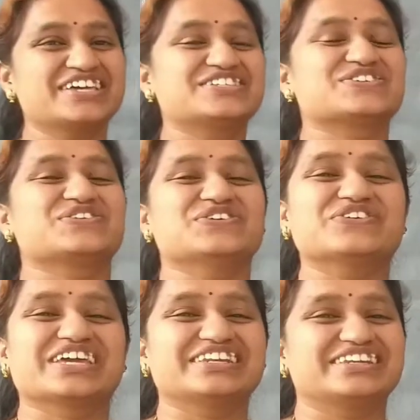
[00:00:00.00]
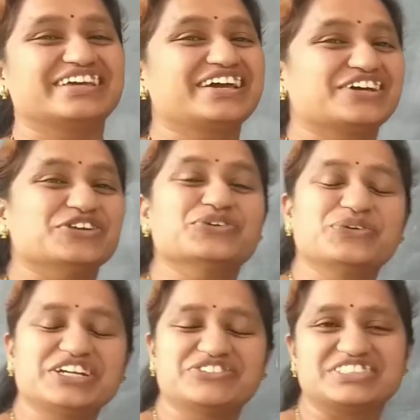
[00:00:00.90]
So, you can do
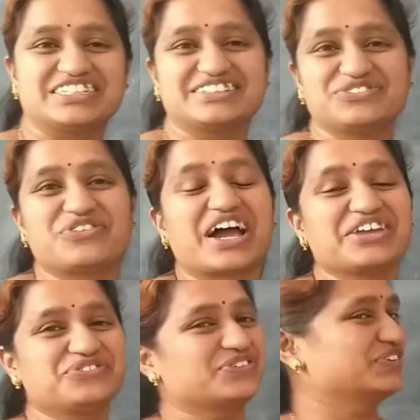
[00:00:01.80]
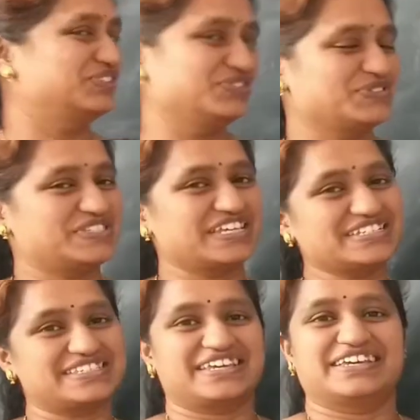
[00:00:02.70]
it within 5 to
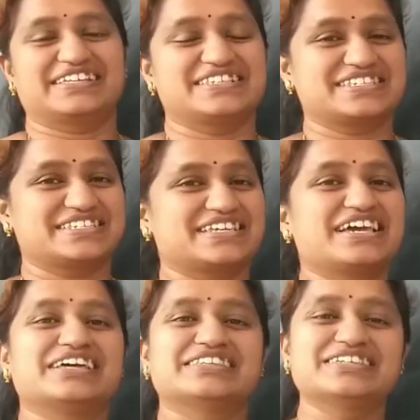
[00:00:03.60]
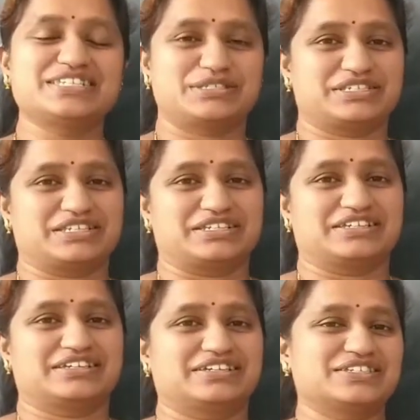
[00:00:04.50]
6 seconds, this
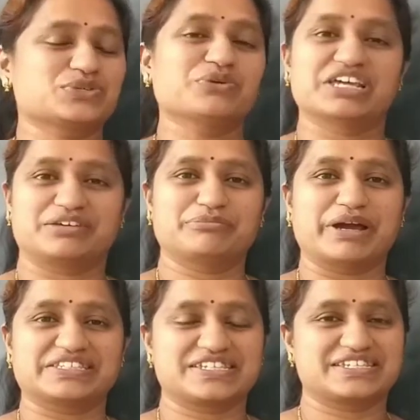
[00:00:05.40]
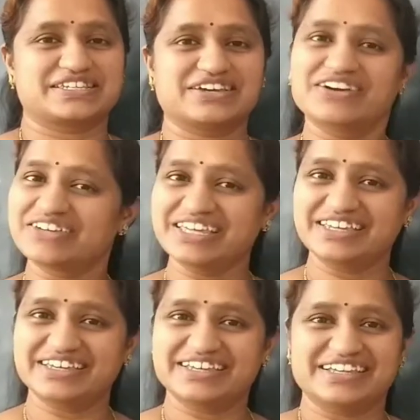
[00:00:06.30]
squaring part. Okay,
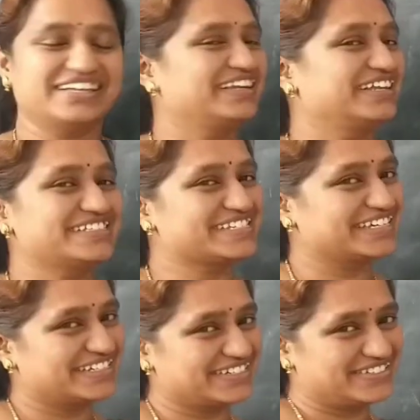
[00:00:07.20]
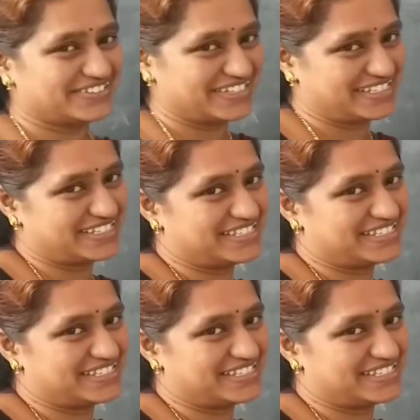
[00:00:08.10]
let's get into this.